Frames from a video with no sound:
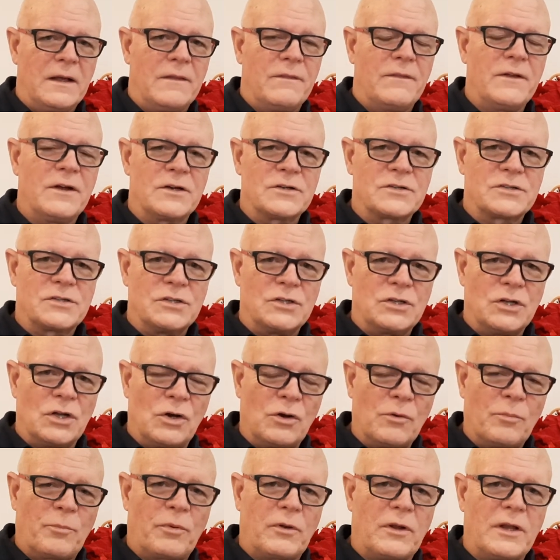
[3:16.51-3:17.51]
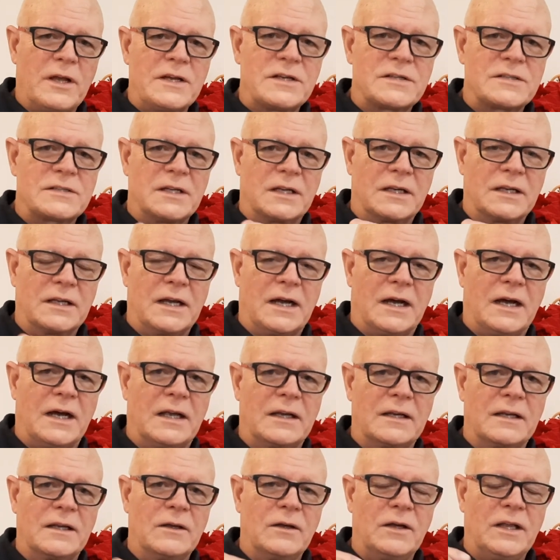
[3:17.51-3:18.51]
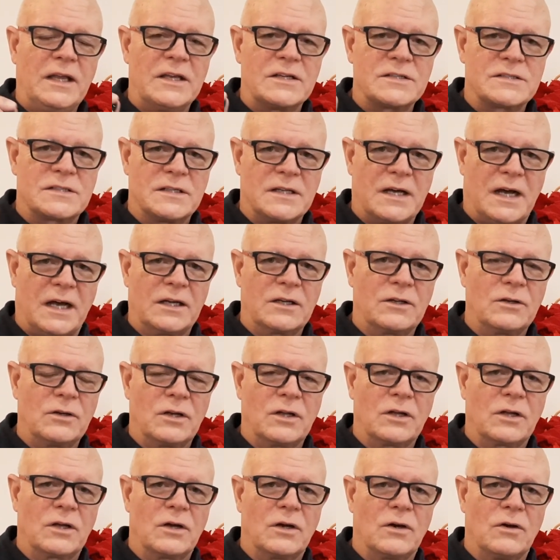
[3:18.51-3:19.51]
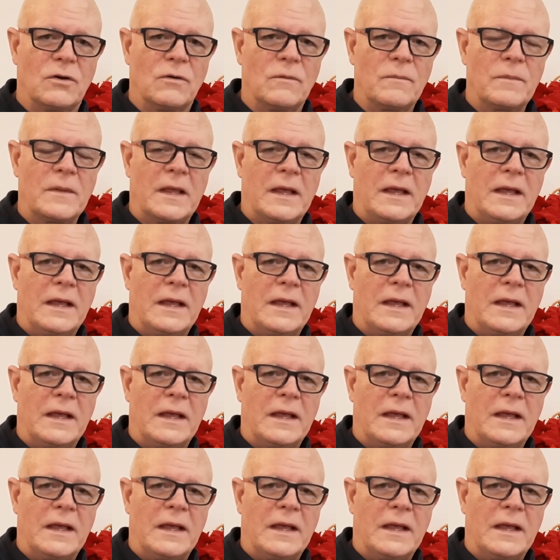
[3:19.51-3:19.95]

There's no place that God is not going to go,